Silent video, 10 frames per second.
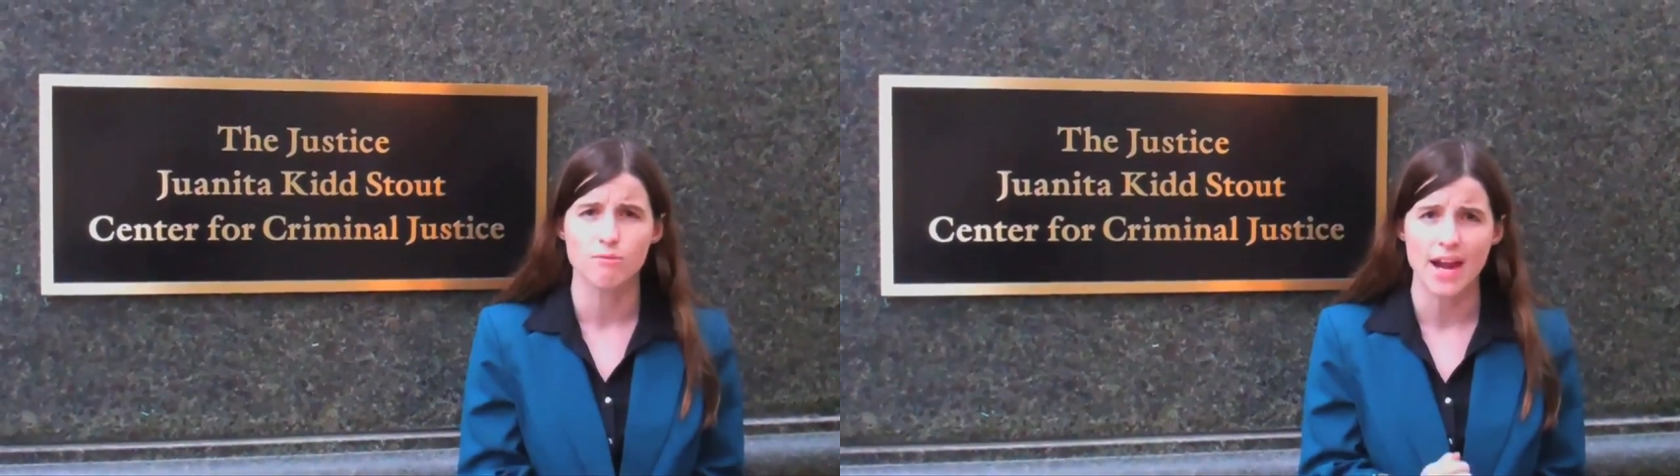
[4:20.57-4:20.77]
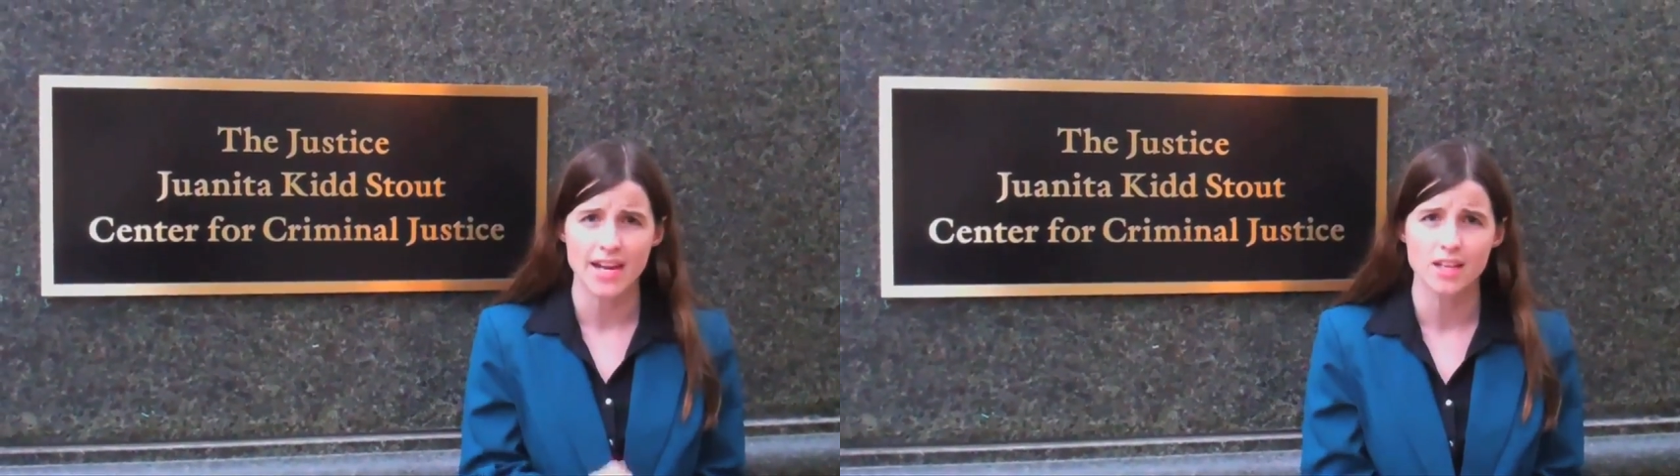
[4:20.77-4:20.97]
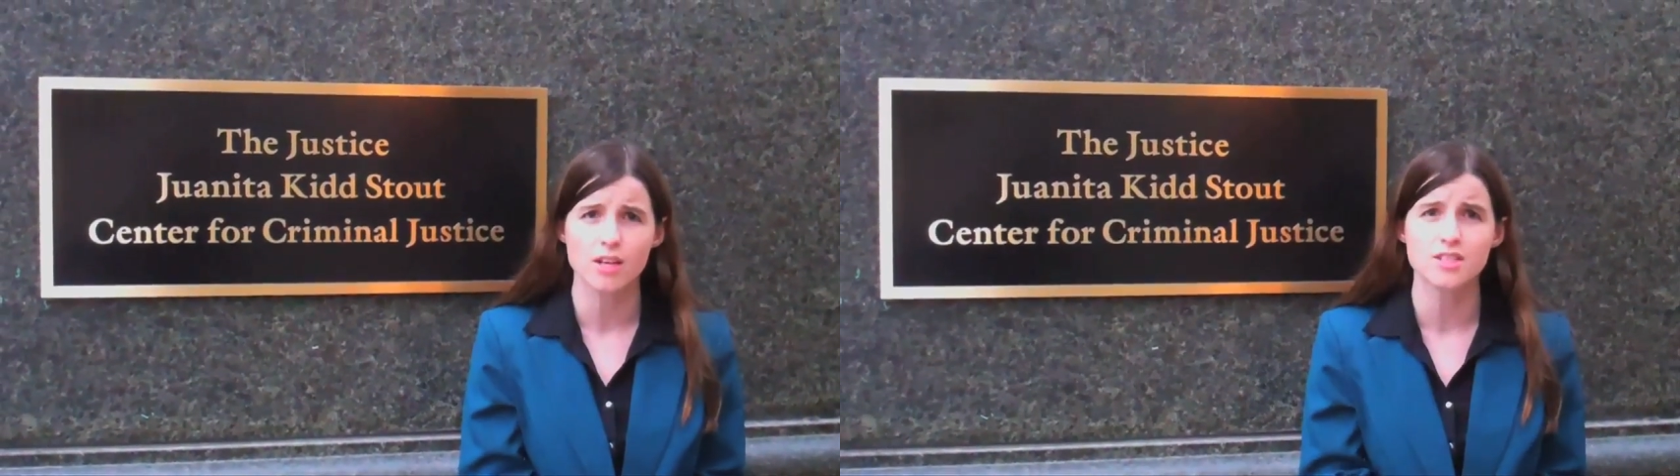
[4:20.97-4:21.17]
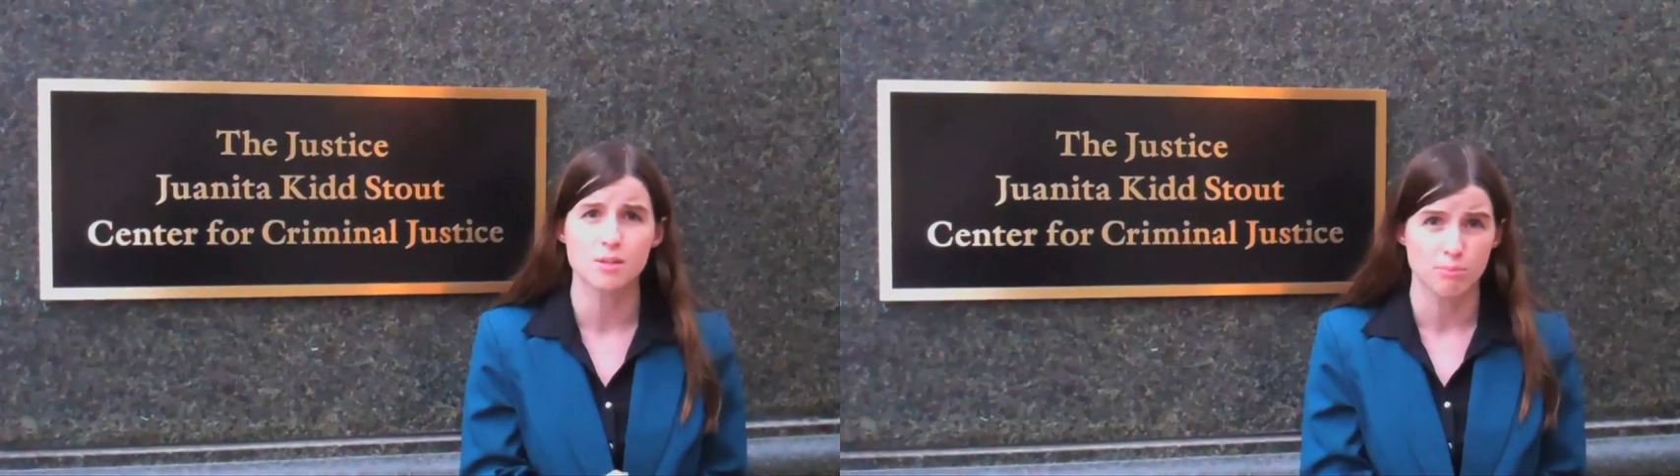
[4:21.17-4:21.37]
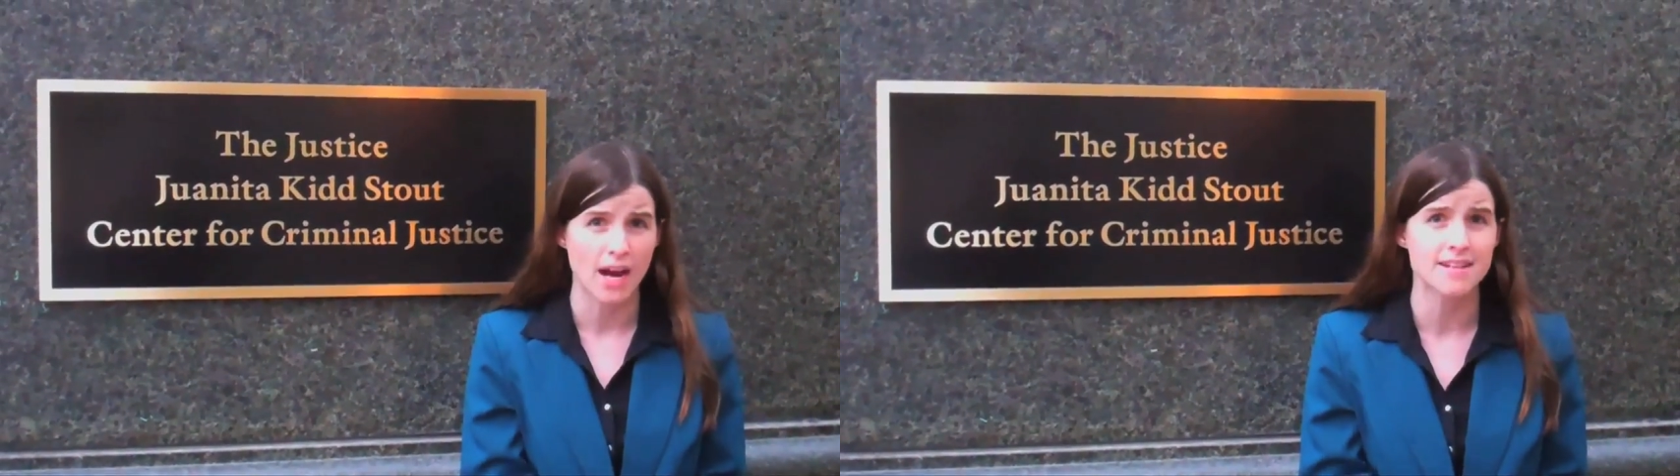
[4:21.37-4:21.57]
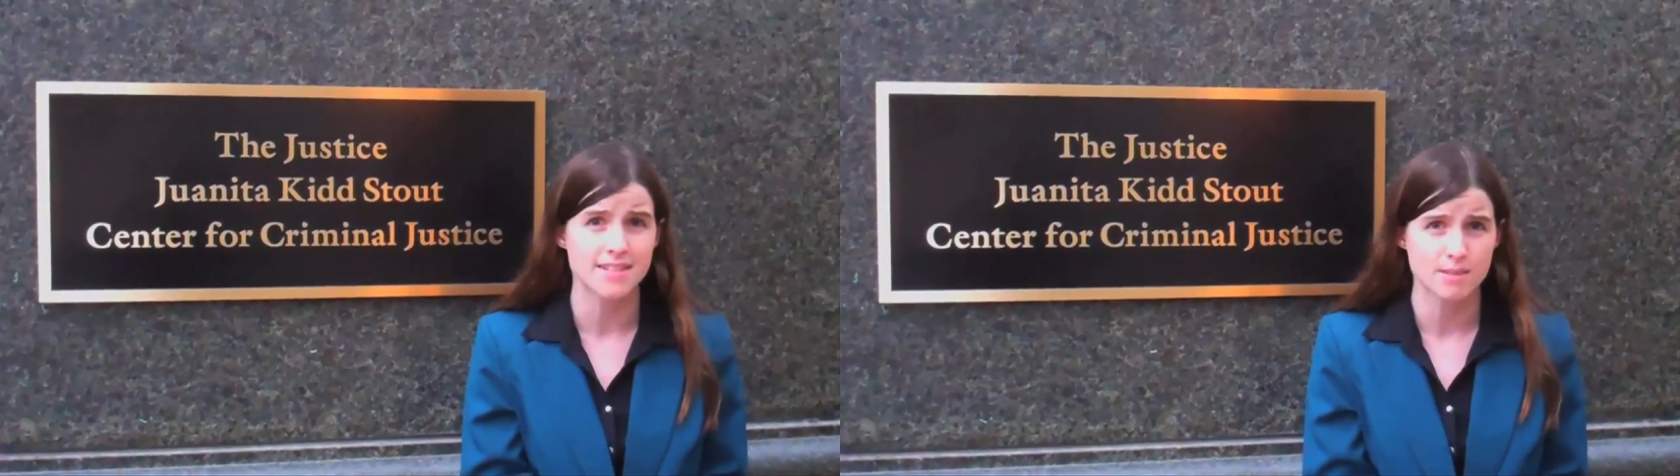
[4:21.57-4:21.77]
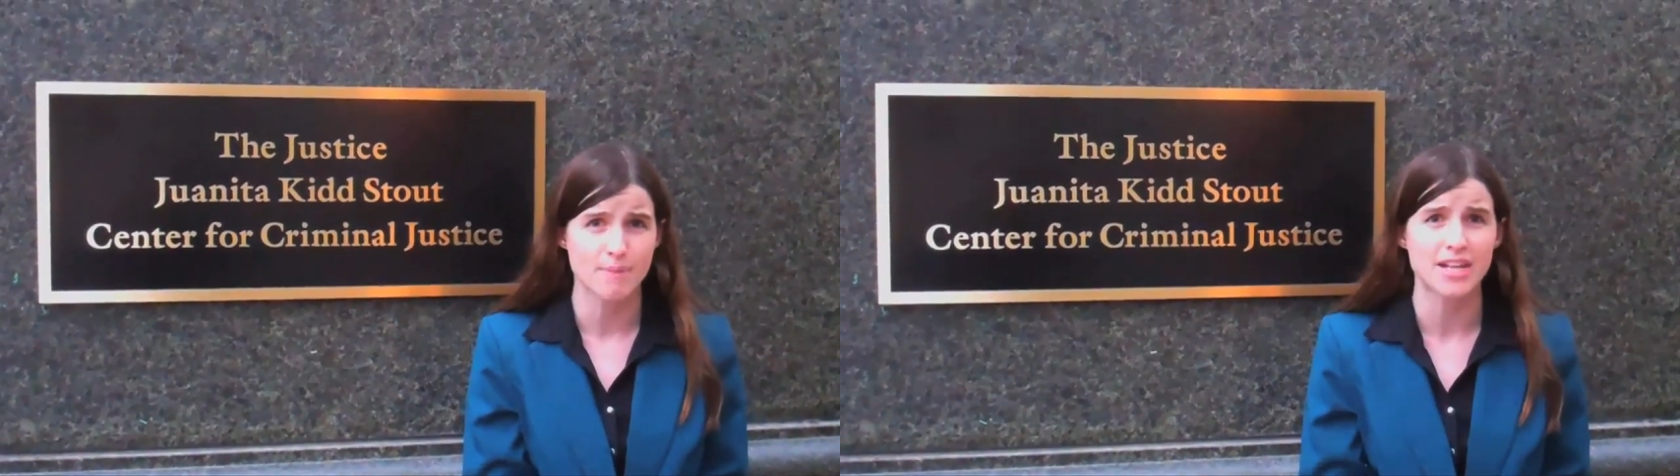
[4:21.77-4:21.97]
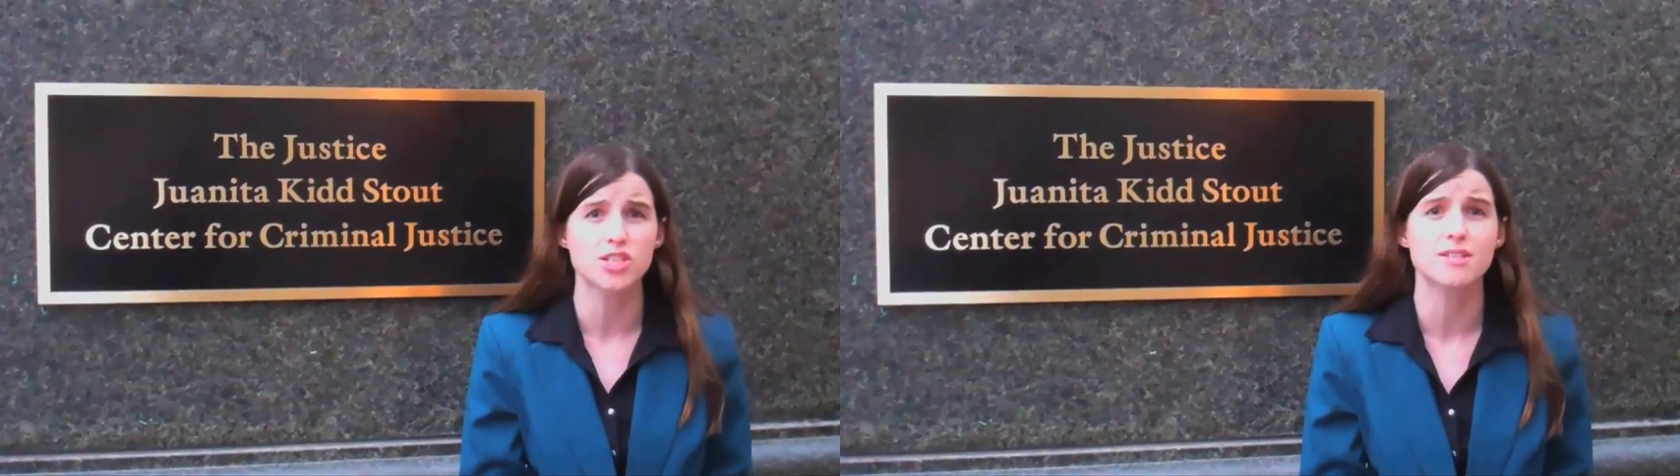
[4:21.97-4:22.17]
regular surprise
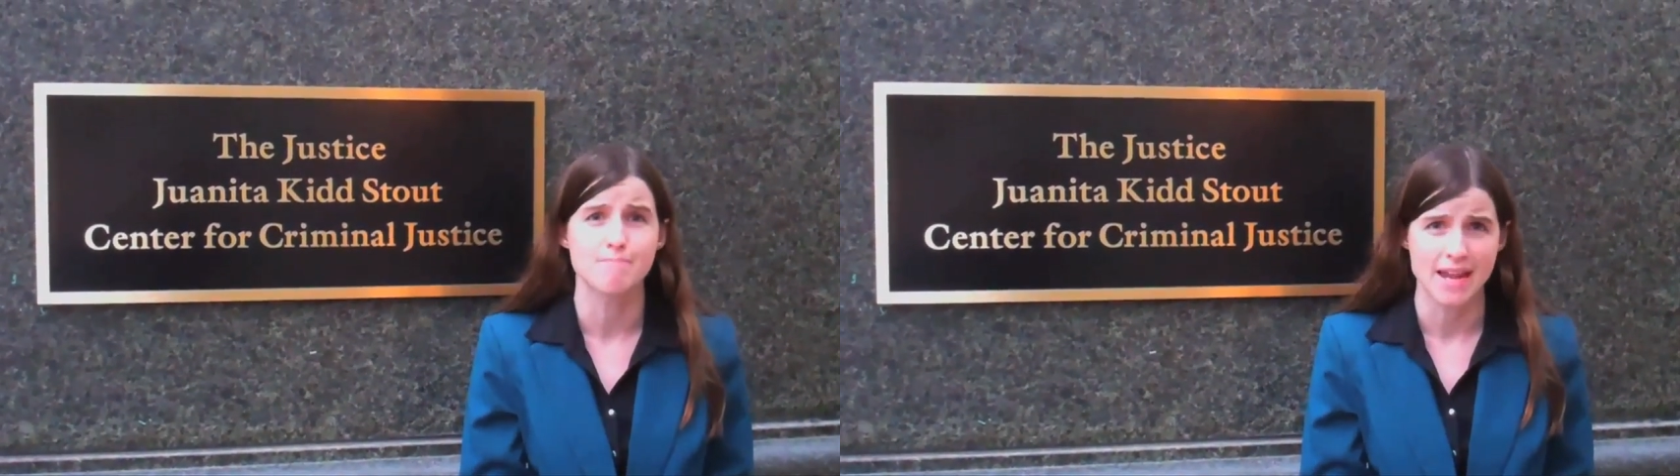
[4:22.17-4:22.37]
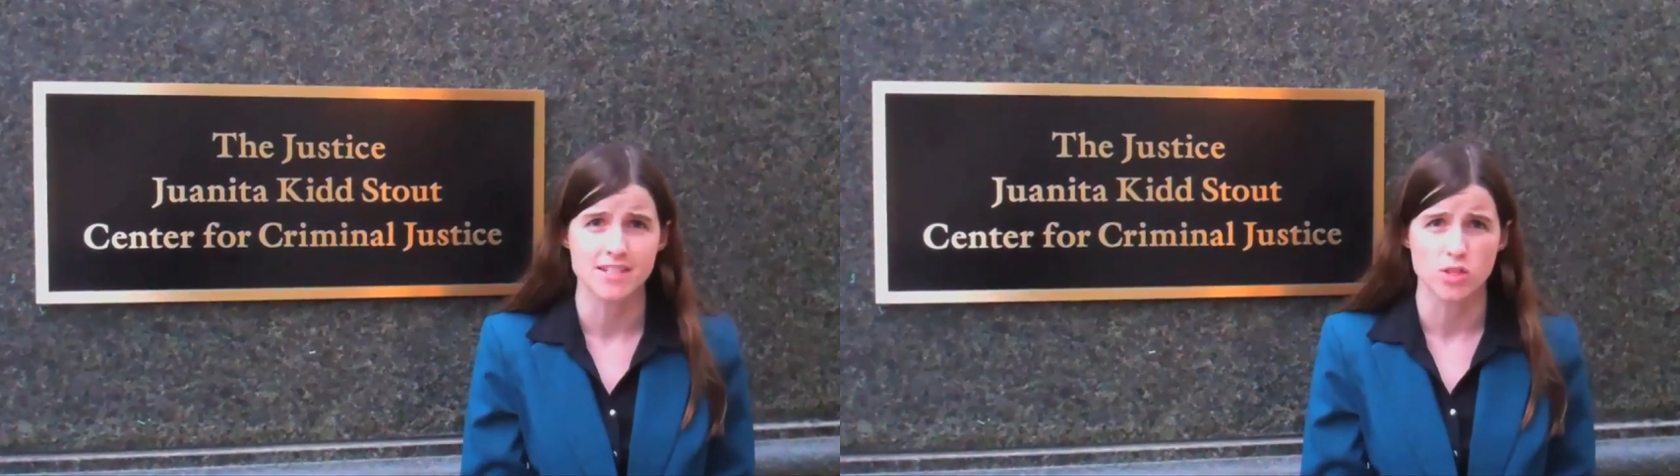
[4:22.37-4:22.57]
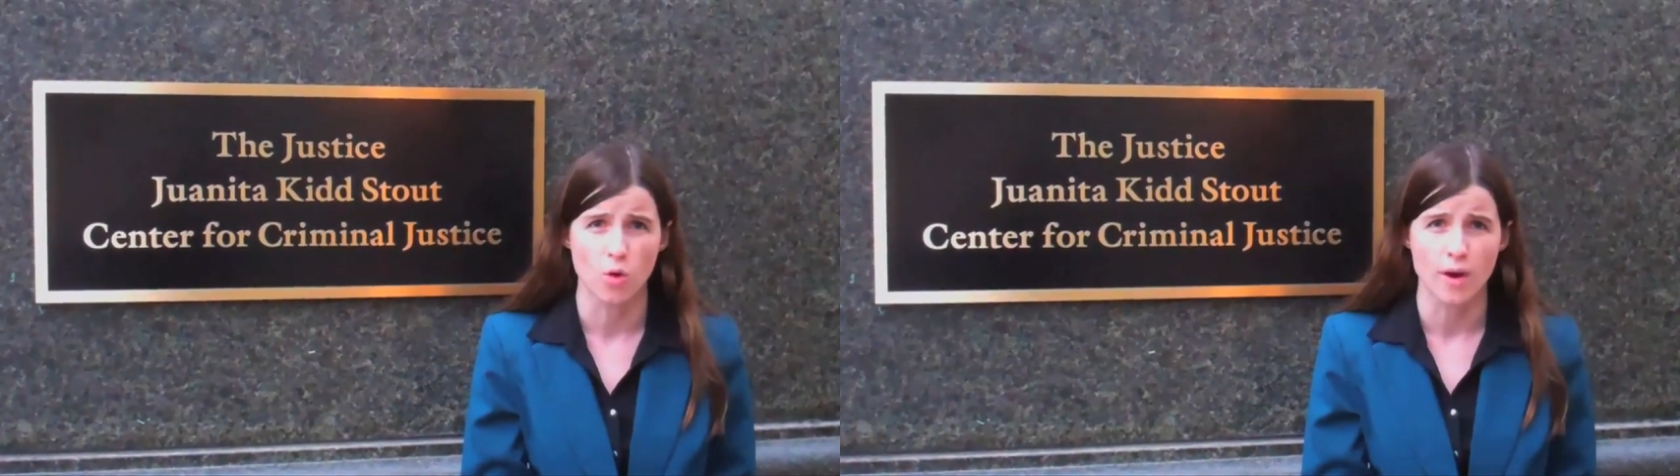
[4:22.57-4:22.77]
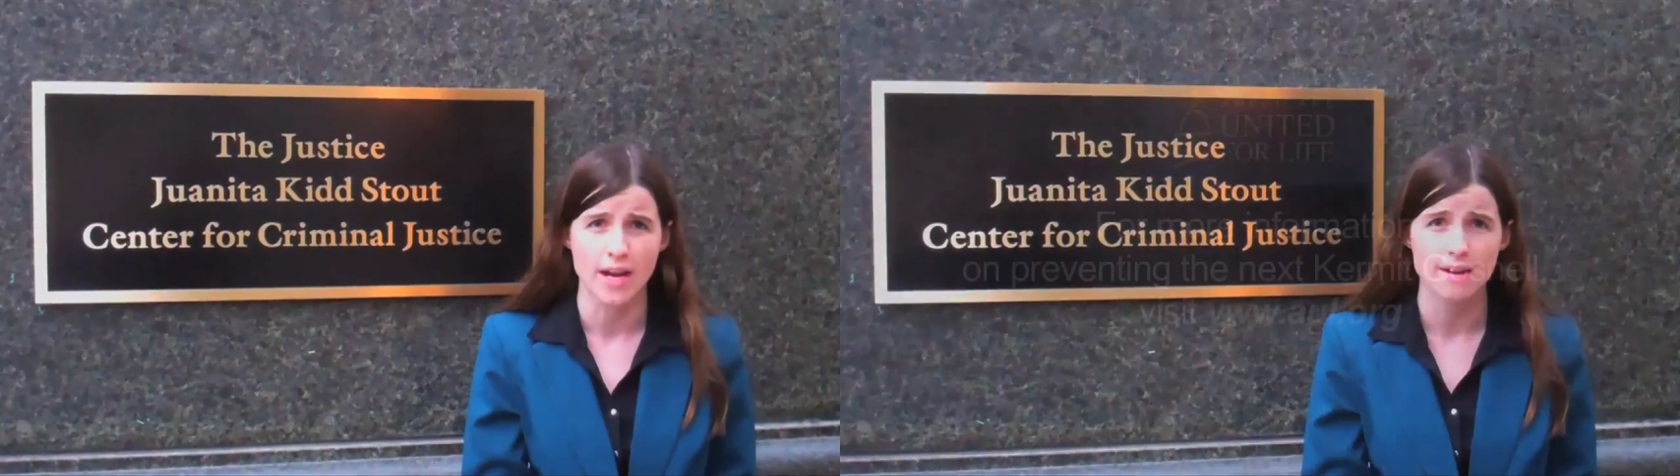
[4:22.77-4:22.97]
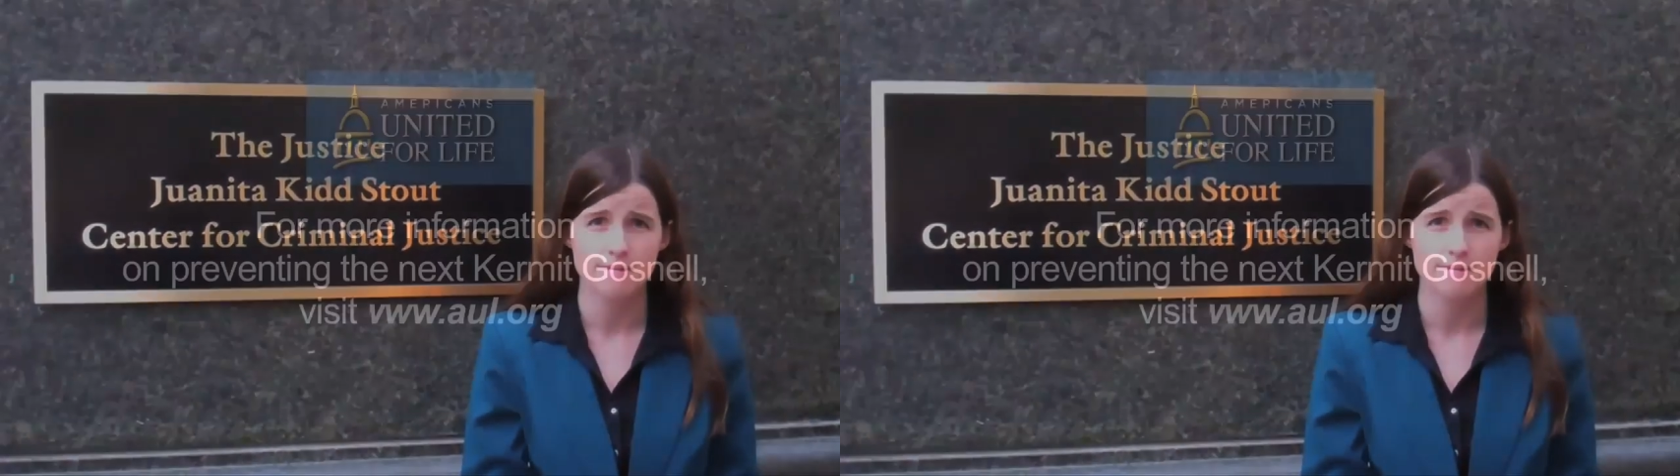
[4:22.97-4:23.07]
inspections mandatory.